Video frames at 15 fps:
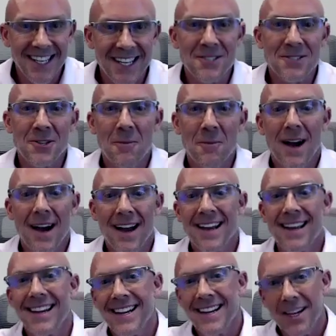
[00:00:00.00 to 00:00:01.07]
So
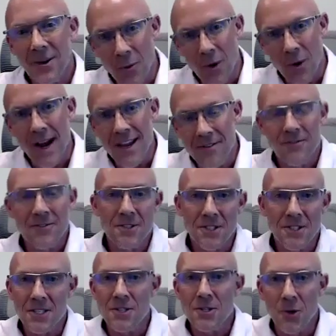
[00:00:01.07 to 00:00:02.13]
my wife,
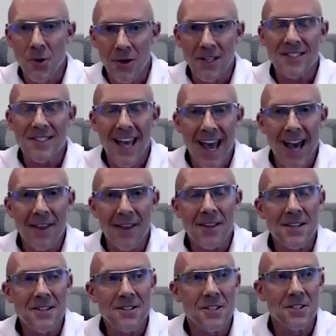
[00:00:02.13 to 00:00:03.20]
she joins
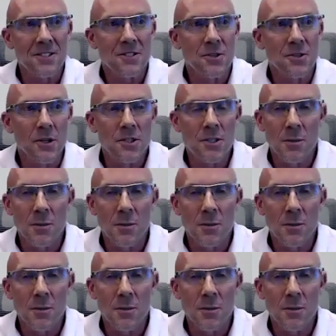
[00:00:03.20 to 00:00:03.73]
Kathy. She joins the